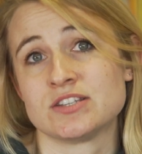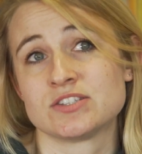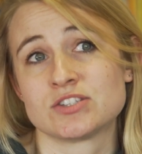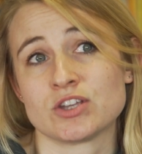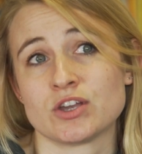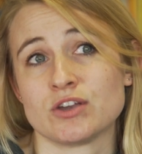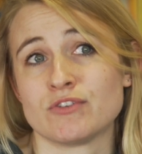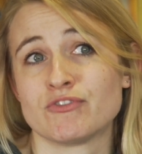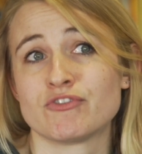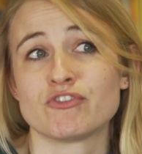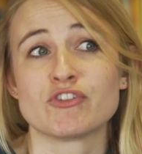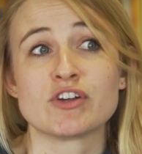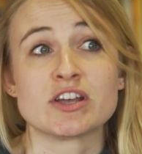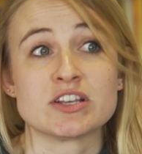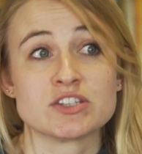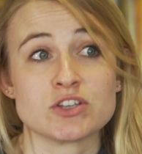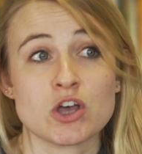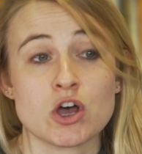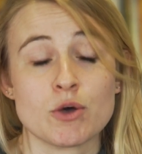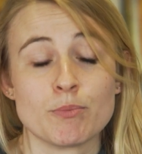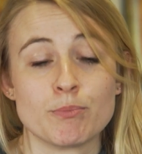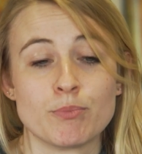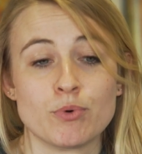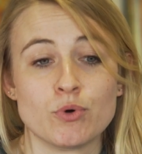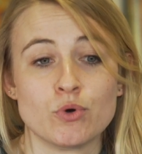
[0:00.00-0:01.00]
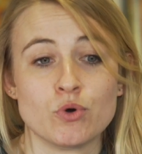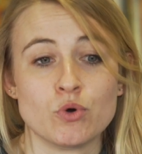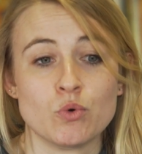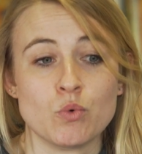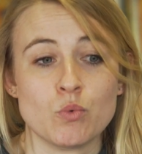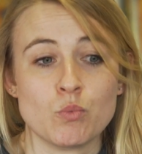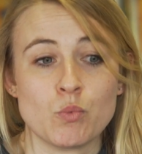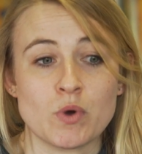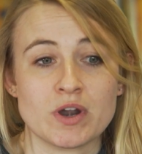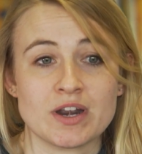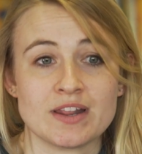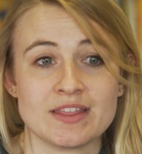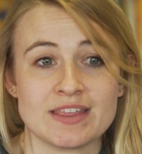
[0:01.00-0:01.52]
So for example,
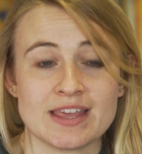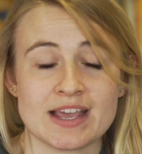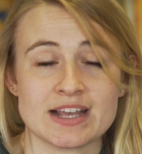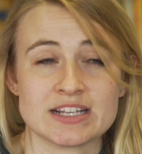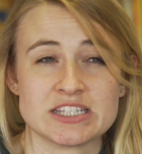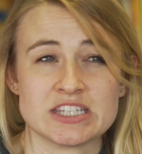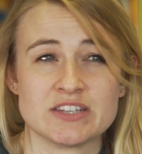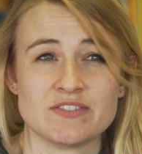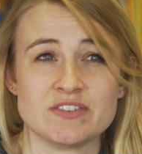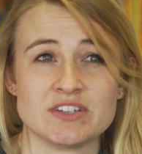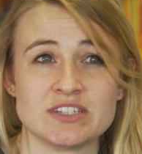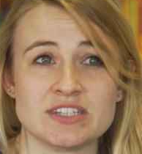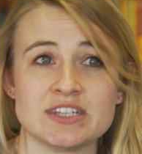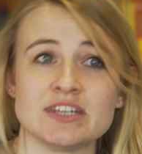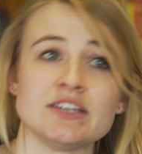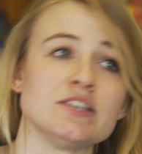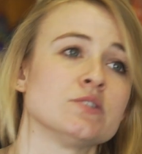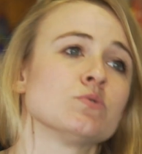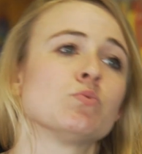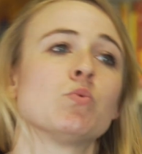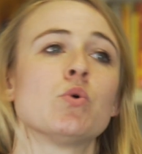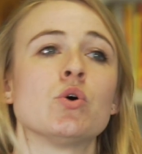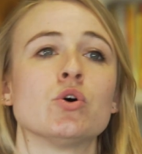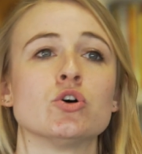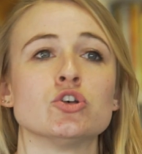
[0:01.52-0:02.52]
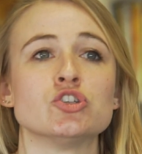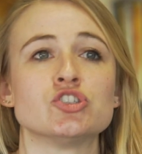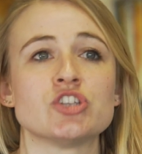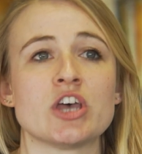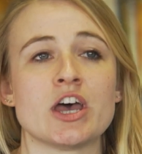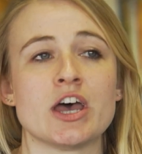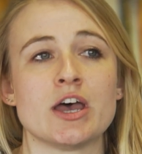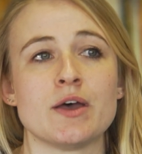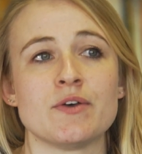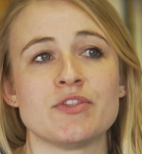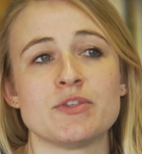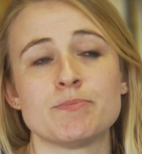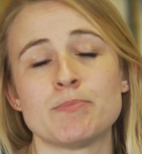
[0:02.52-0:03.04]
one of the activities was
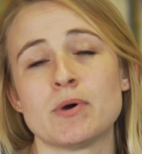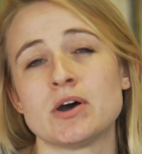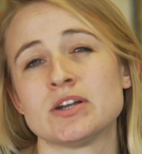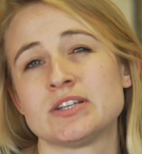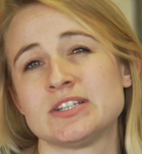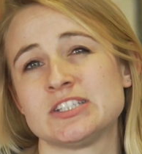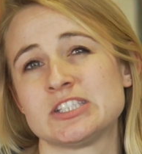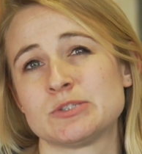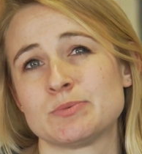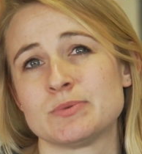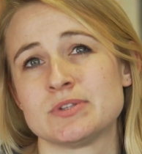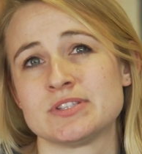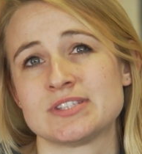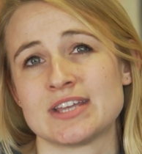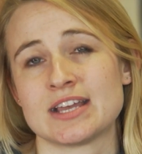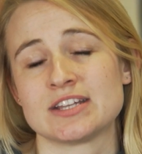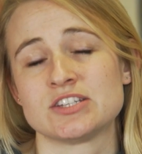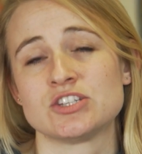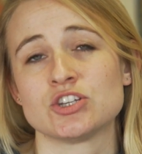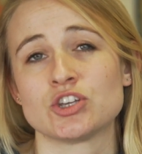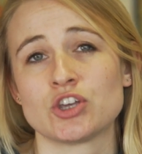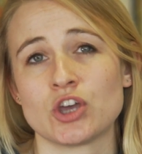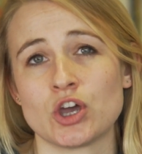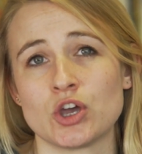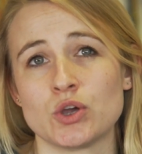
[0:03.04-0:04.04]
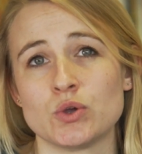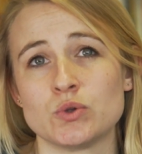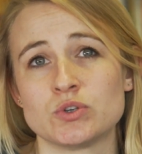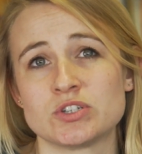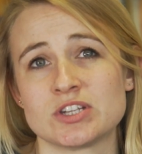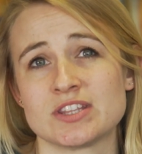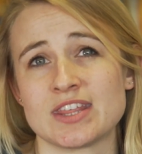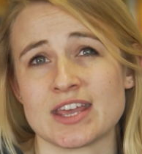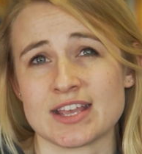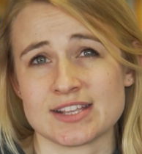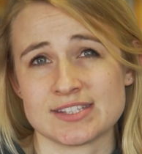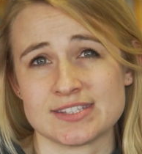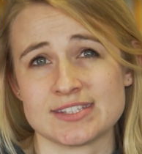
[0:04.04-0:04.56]
the participants had to go
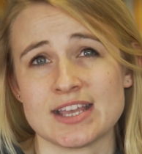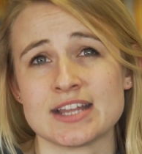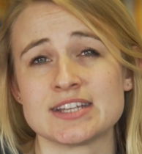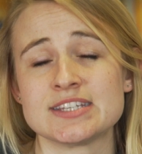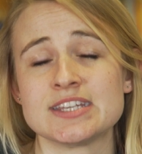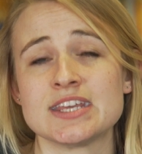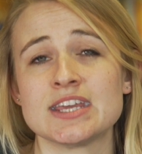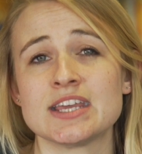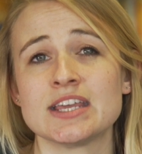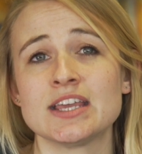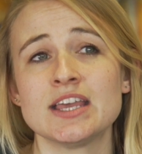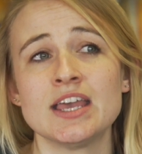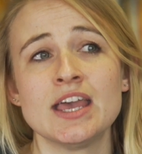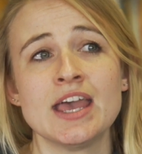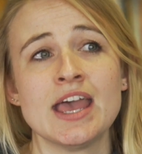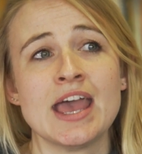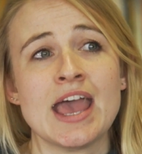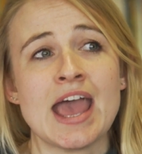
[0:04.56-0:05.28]
to their setting